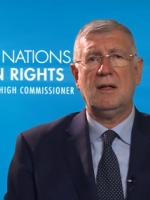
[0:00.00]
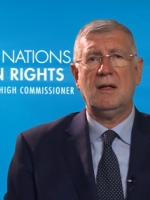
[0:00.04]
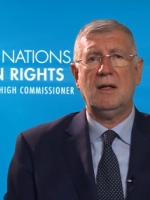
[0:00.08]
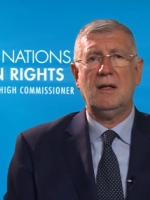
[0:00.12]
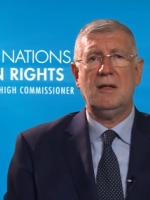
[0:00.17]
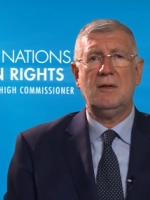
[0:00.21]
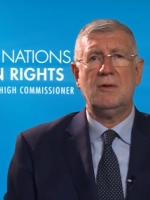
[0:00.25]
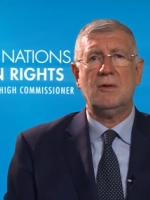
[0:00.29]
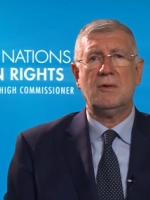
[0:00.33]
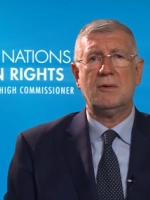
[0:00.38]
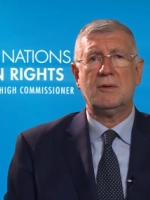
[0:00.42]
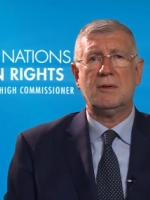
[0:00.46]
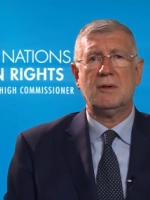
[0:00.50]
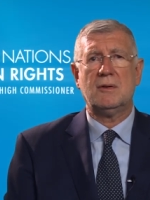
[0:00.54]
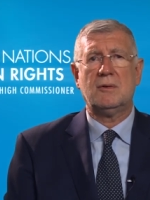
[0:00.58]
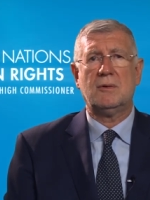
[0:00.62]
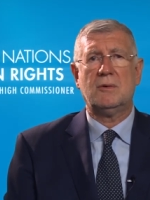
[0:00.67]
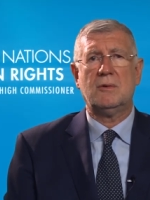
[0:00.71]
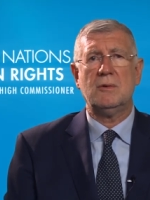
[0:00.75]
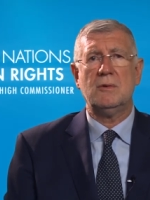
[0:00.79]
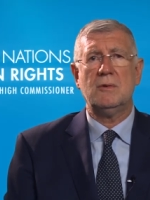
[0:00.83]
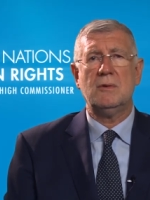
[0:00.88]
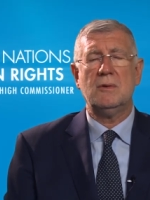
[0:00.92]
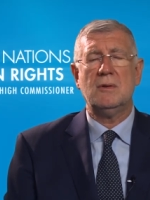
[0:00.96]
in order
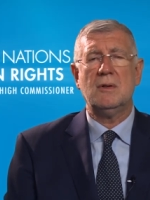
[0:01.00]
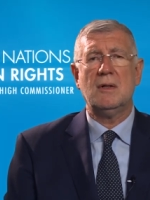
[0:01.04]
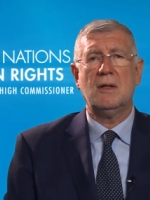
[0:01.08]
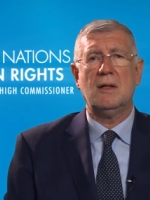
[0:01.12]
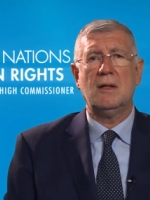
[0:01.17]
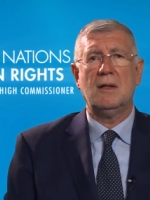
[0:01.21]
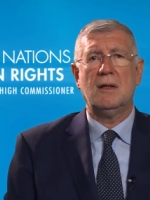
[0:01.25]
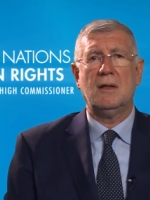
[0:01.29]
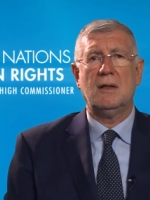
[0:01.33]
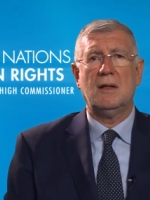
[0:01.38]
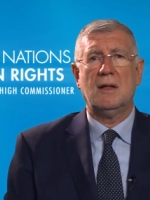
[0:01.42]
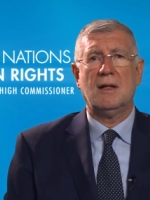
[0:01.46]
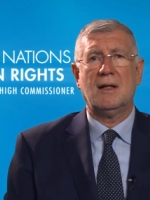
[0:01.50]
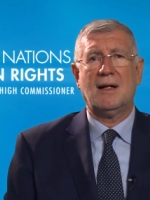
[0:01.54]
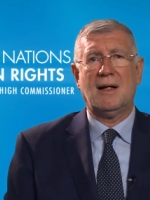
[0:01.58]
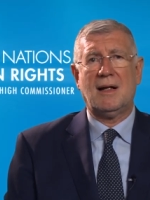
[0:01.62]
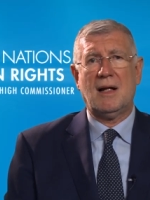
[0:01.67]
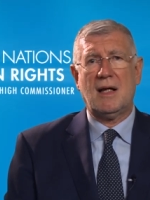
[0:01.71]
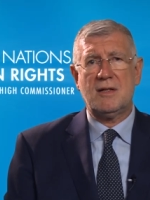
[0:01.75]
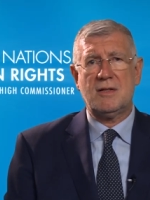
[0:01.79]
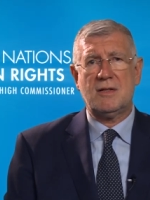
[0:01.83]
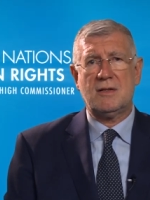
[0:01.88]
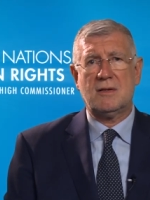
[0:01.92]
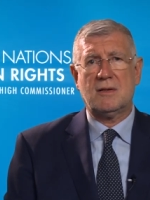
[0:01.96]
to
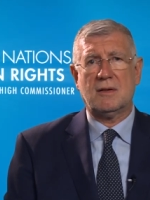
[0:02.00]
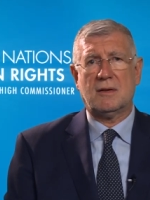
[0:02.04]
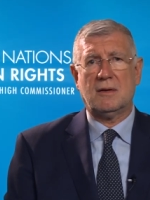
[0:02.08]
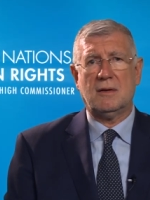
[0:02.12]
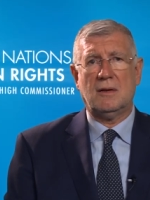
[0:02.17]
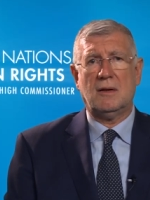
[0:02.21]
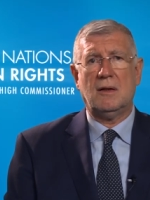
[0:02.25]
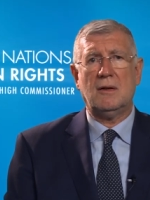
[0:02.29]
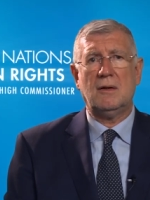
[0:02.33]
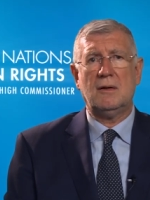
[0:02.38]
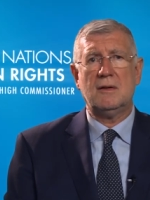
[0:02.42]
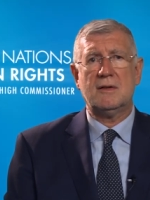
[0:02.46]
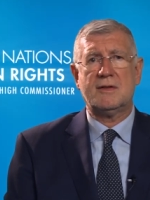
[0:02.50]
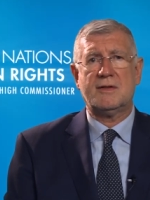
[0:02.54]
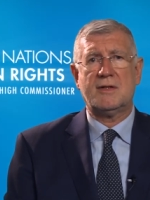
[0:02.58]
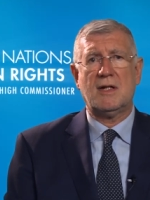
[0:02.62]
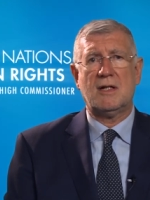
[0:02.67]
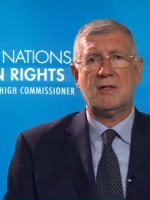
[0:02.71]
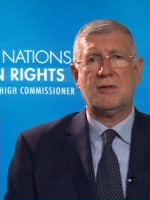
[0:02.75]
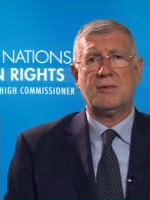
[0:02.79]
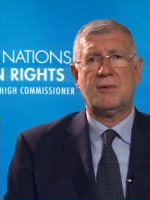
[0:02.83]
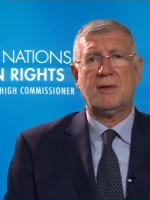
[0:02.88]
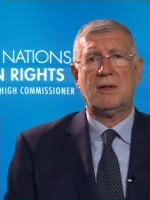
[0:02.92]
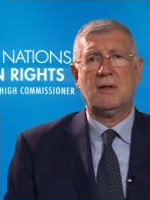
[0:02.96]
cluster all
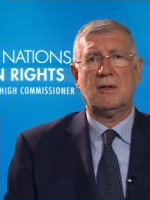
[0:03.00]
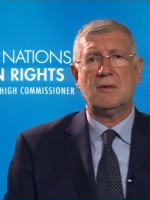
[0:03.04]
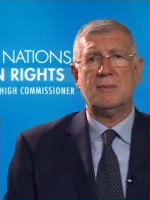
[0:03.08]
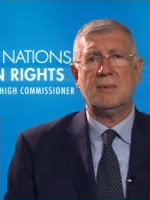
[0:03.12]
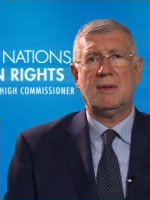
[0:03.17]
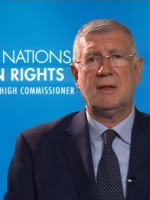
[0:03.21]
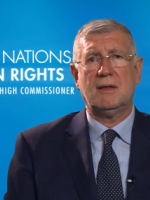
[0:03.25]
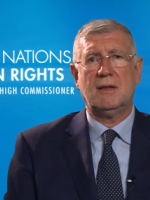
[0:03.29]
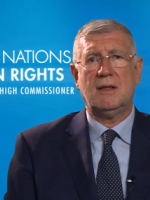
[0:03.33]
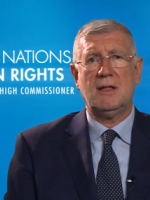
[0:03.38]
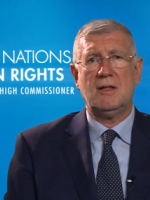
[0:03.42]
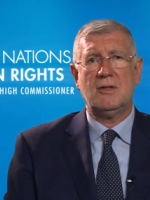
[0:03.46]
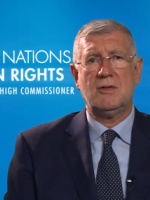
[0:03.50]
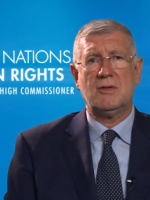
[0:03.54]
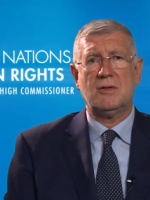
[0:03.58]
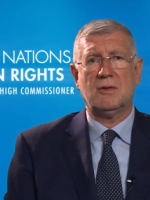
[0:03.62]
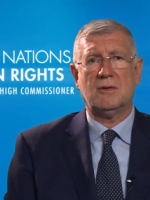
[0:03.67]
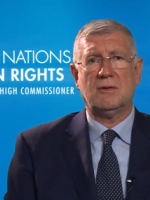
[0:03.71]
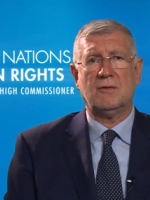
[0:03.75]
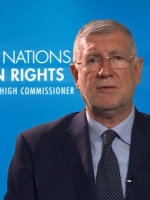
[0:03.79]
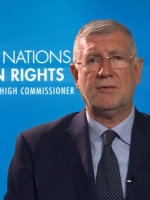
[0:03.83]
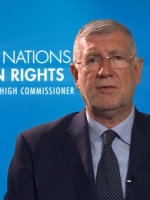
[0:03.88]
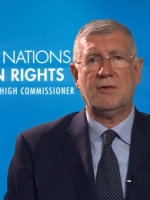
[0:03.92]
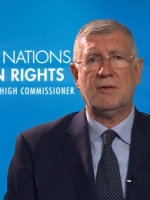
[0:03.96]
such
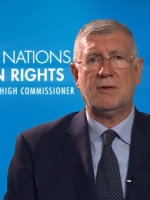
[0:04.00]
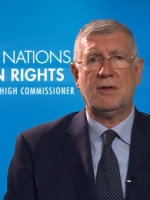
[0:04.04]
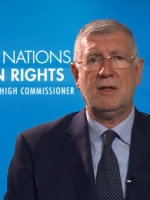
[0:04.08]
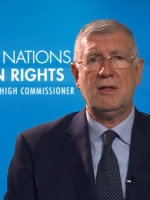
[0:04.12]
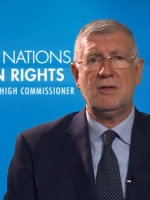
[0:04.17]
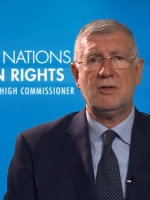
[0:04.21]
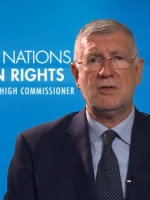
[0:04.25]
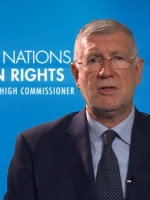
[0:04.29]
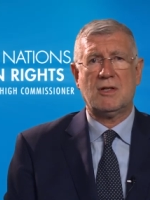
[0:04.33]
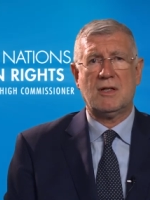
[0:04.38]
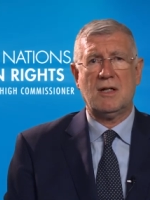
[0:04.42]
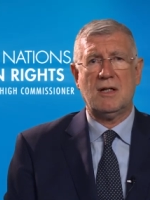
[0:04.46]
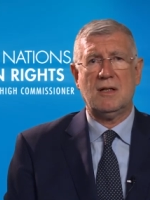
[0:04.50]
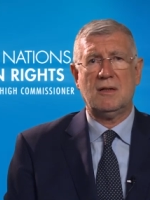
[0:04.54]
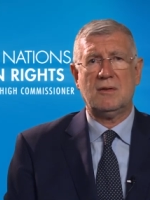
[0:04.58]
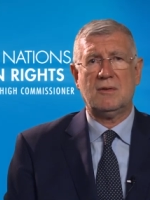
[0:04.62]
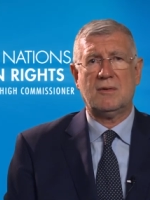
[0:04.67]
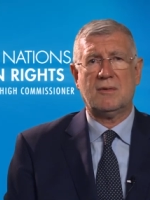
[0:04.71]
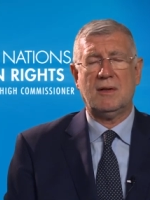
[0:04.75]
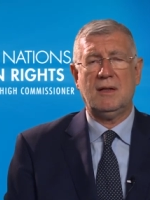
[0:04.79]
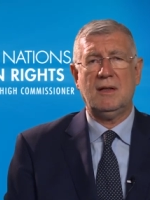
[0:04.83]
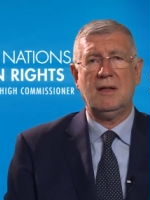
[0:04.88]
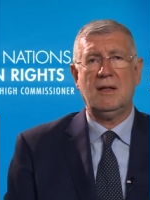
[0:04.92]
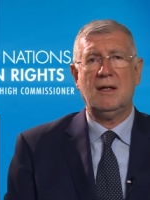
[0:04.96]
recommendations for each
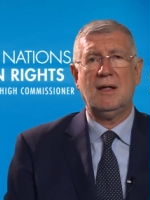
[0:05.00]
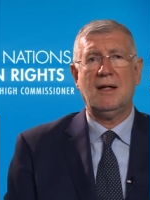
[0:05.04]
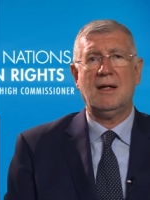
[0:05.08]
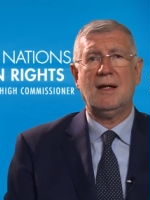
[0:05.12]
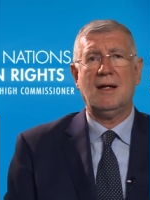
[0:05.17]
country,